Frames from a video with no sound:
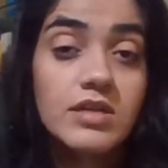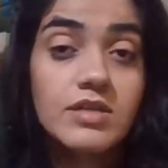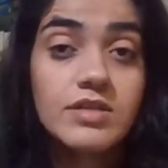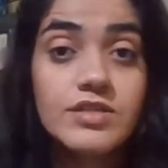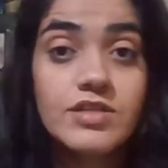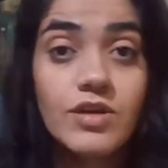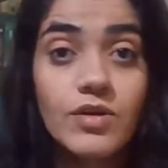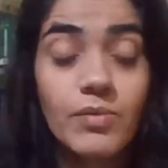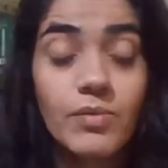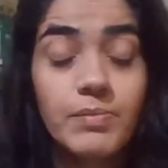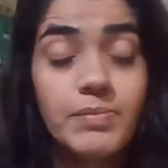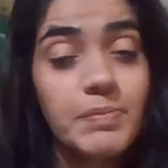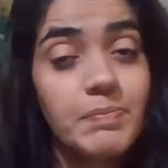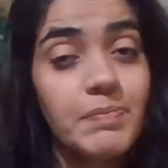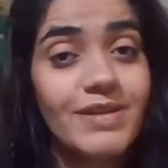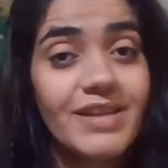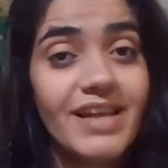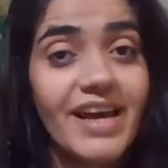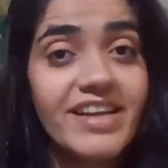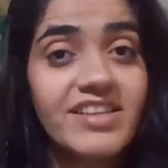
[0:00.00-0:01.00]
So, be
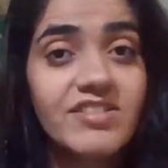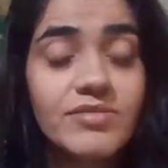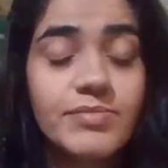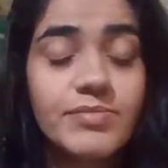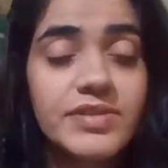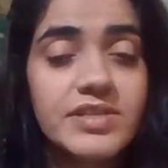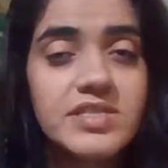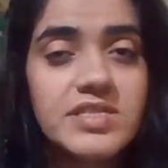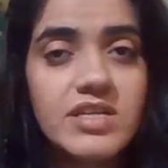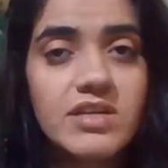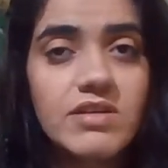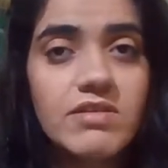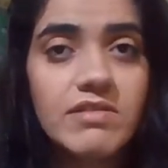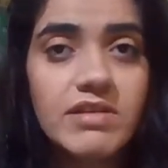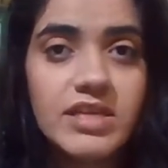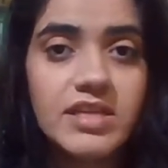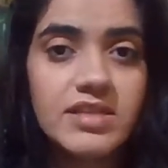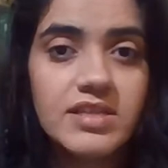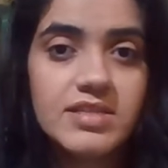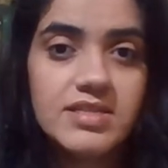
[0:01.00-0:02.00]
polite in Brazil,
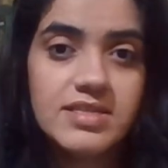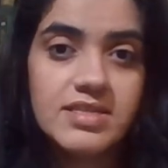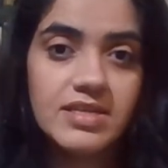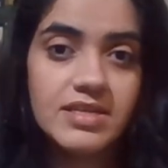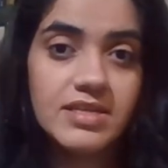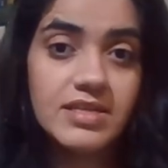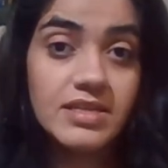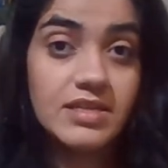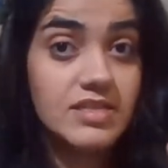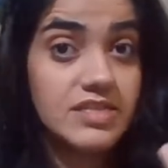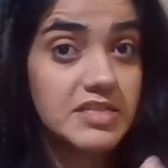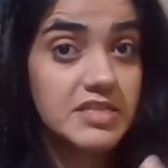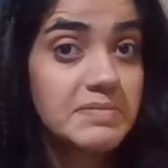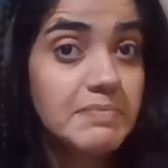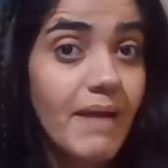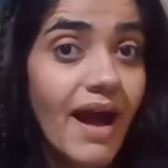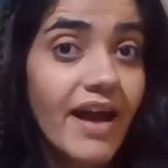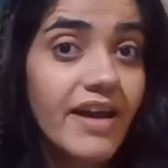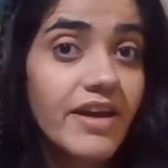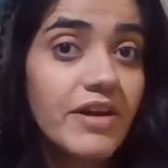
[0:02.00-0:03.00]
it's
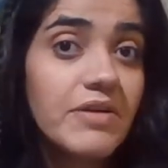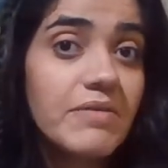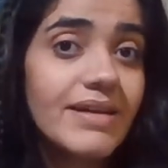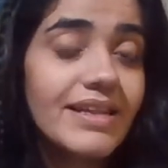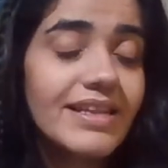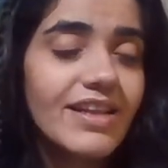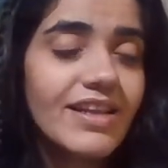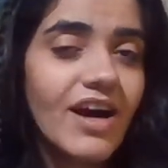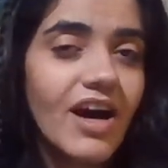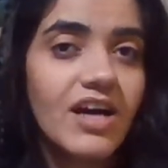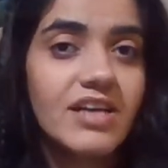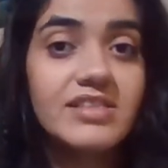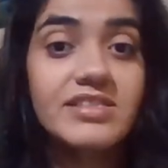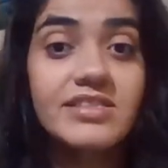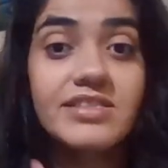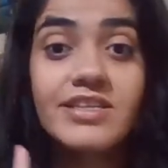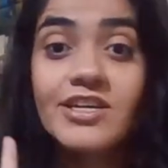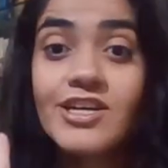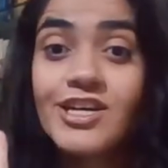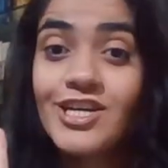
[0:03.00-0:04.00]
smile a lot,
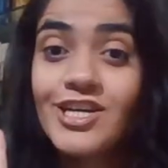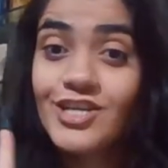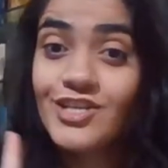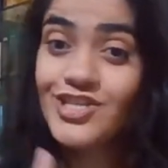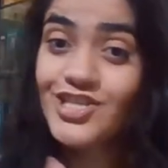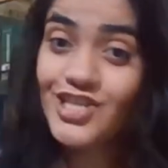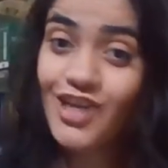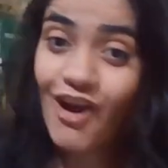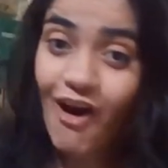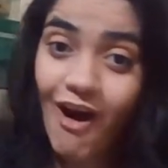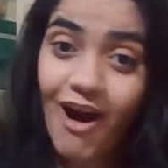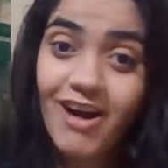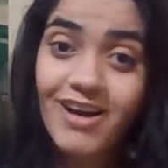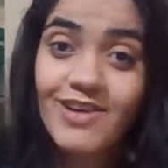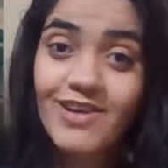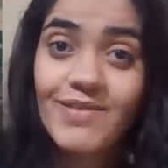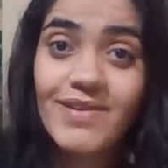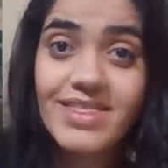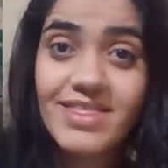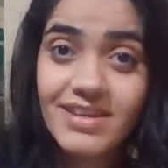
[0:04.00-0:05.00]

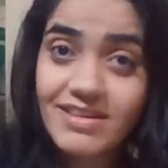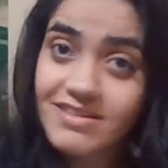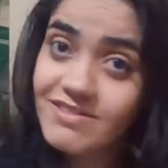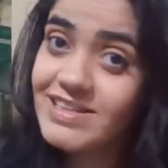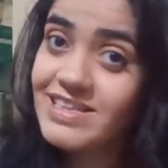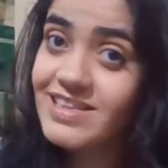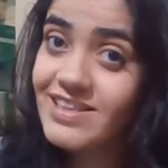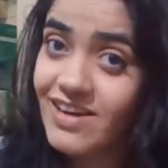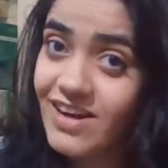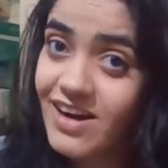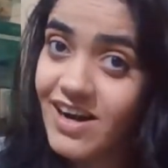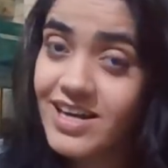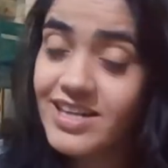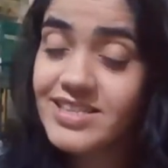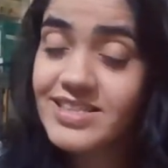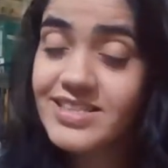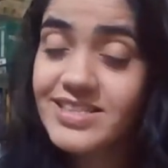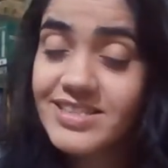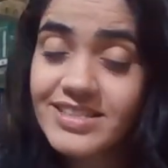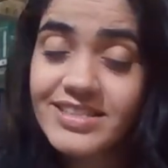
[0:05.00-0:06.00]
talk with you a
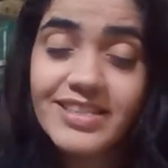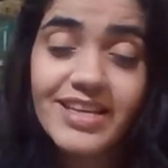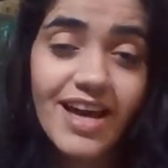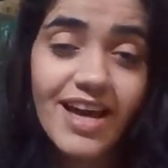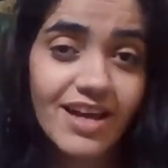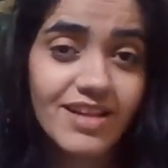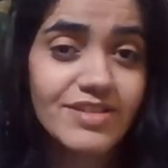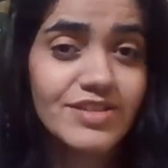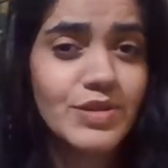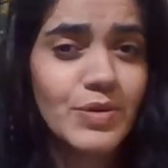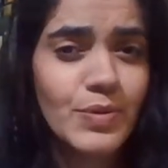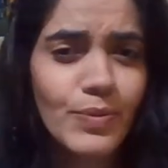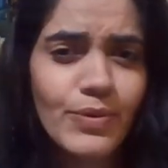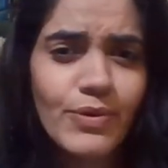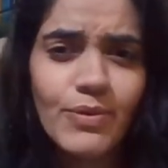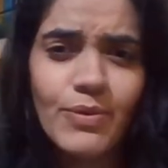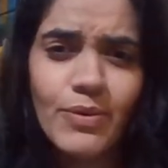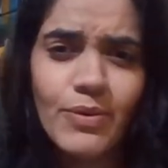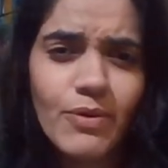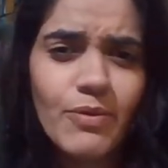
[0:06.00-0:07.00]
lot. Yeah, so
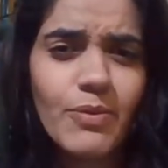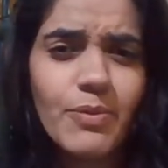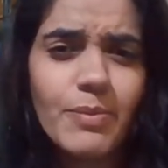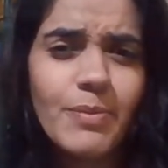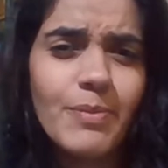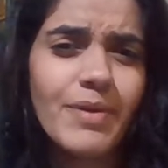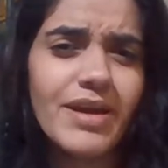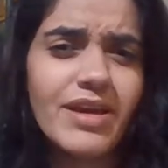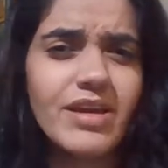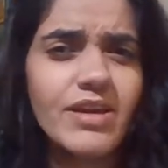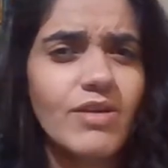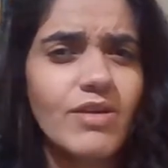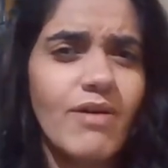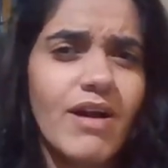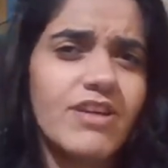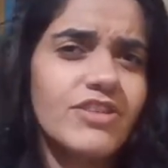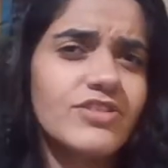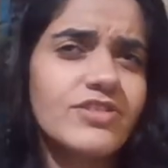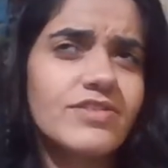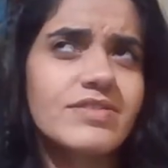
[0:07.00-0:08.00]
we will make
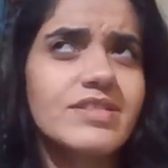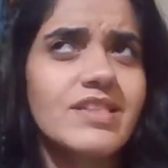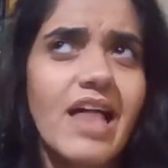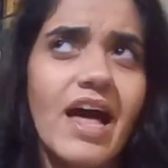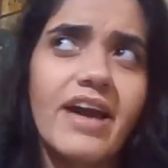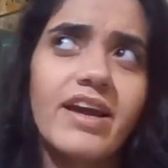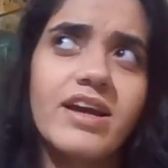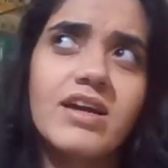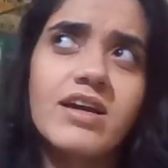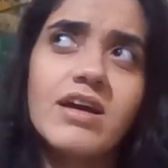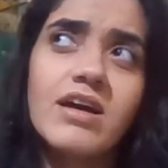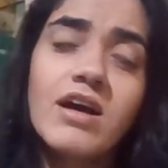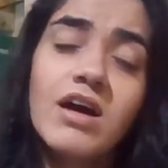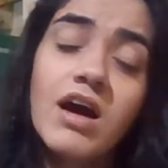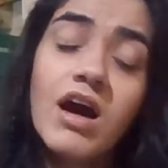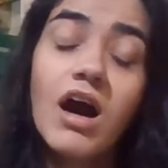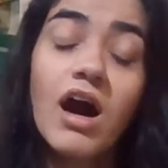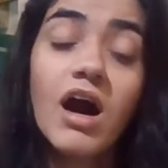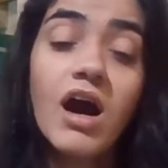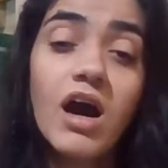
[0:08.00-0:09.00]
questions like,
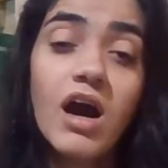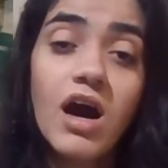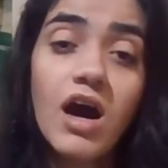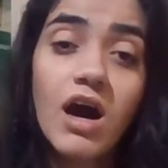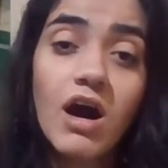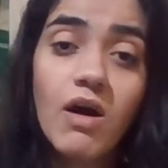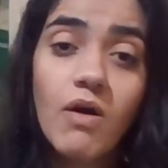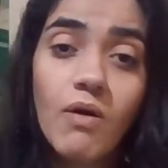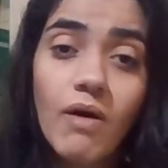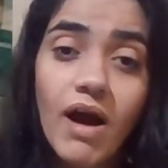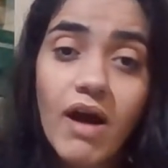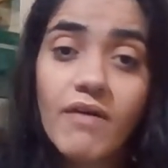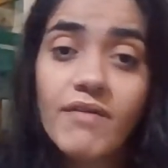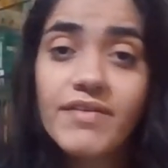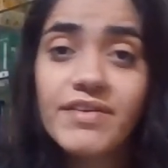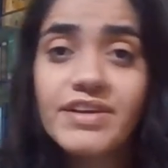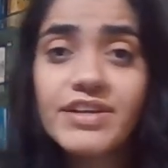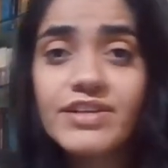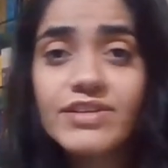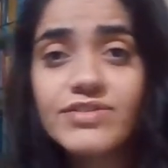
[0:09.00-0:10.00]
oh, how
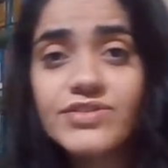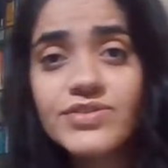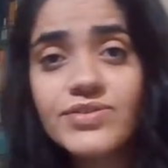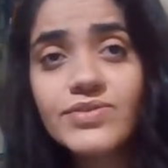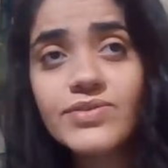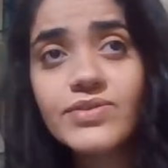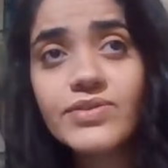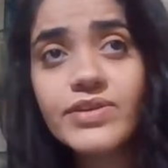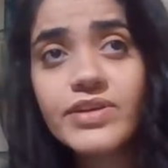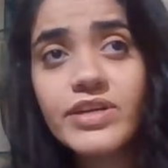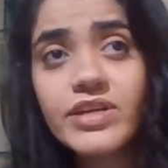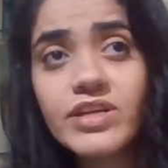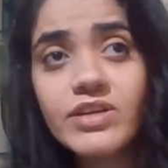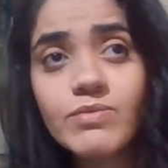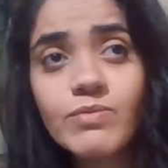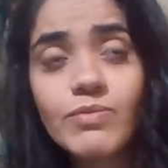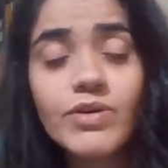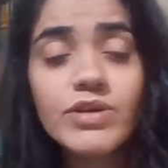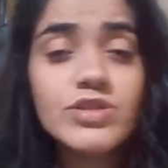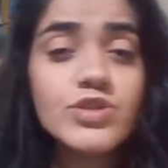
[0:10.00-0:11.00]
are you
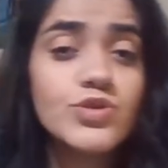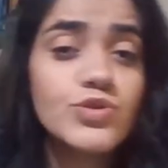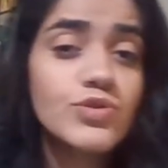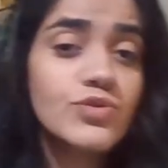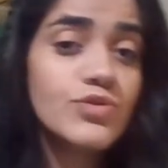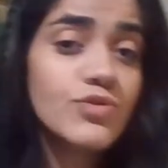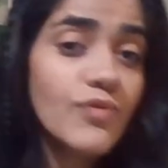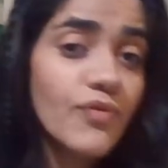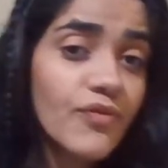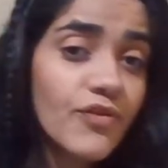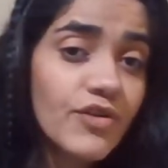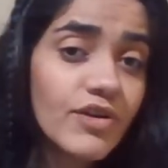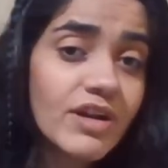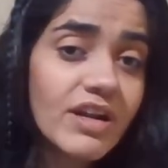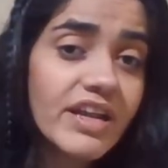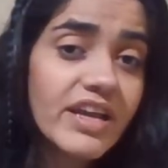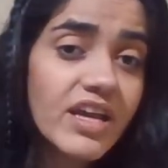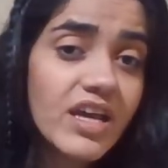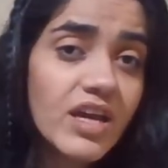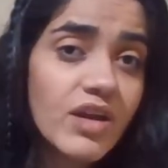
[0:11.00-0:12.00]
doing? What do you do for a
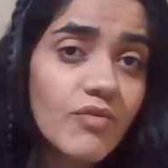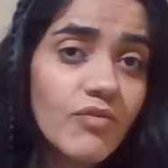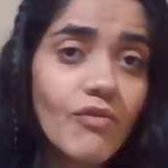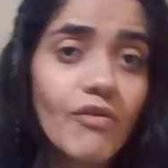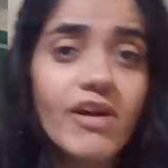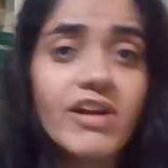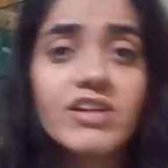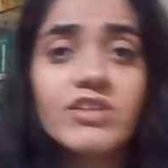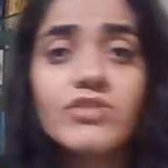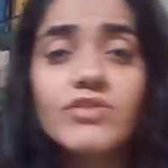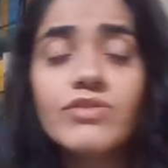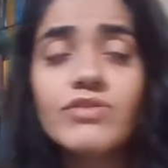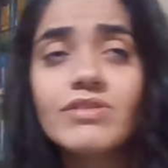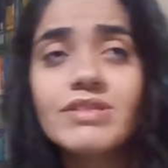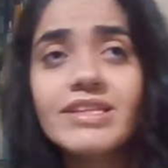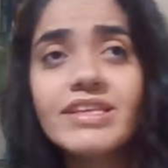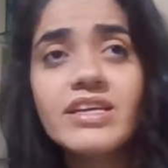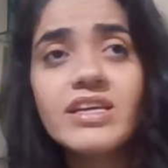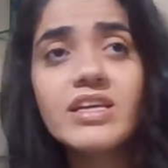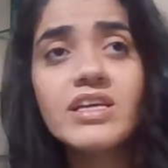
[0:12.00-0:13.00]
living? Where do you
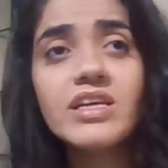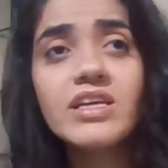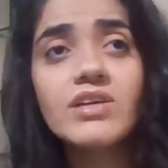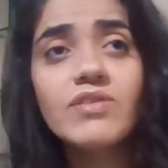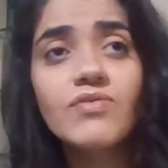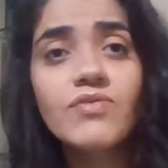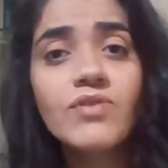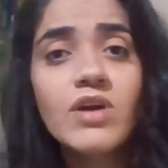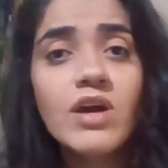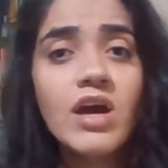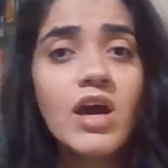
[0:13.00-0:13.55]
live?